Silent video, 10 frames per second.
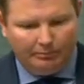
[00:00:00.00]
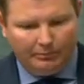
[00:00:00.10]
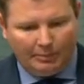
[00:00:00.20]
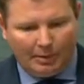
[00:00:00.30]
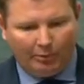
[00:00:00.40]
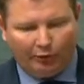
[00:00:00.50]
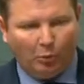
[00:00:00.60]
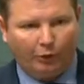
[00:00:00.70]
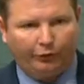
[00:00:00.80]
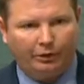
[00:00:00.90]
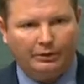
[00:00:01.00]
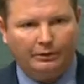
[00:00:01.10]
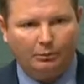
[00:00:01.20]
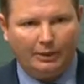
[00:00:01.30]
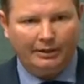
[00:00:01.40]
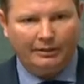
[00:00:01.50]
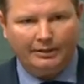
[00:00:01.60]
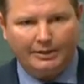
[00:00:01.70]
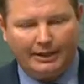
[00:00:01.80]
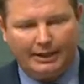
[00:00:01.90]
member for Watson went
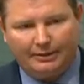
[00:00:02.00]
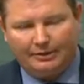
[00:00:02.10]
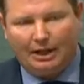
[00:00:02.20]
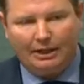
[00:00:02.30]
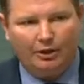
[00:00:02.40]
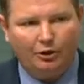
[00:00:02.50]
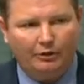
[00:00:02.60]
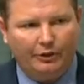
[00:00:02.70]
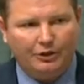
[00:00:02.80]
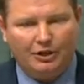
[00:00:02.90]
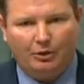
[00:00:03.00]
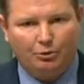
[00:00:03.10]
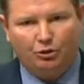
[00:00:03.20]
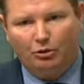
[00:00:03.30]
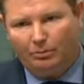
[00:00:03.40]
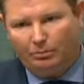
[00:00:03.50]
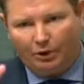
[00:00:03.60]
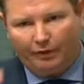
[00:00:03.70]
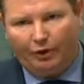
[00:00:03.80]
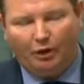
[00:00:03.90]
and studied at university, I'm sure,
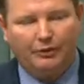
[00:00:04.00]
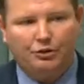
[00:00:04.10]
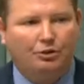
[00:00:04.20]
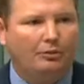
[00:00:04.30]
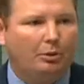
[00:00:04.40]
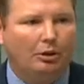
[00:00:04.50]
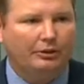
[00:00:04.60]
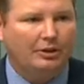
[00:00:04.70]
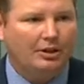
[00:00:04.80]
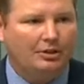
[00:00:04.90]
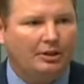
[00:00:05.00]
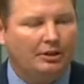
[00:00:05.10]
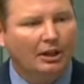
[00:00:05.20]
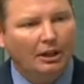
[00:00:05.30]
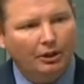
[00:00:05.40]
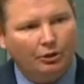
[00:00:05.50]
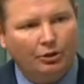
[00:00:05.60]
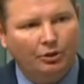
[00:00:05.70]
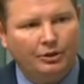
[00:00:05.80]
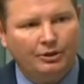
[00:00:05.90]
got involved in student politics and
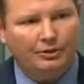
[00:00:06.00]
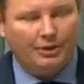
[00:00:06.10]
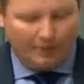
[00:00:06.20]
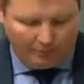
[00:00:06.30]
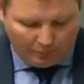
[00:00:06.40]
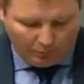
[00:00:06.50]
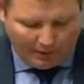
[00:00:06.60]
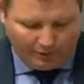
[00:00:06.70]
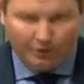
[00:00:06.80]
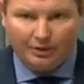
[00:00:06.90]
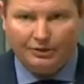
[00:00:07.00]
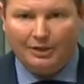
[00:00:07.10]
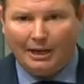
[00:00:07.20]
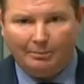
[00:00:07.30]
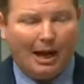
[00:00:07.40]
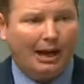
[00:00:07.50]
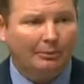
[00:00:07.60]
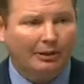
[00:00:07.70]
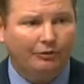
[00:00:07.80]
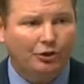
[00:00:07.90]
unions and went to the State
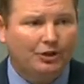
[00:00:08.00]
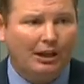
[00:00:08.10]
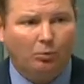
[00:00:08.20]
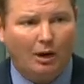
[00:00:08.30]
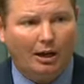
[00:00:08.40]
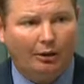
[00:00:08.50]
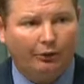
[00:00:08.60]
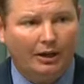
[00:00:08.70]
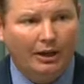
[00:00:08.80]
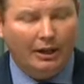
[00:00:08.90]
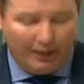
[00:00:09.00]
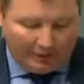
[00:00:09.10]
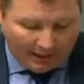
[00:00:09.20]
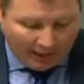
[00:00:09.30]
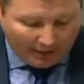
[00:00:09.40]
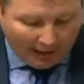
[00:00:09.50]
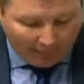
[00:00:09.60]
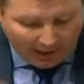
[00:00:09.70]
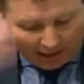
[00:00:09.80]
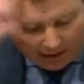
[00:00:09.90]
Parliament of New South Wales and then ended up
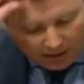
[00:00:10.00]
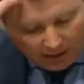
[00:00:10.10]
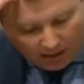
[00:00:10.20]
here.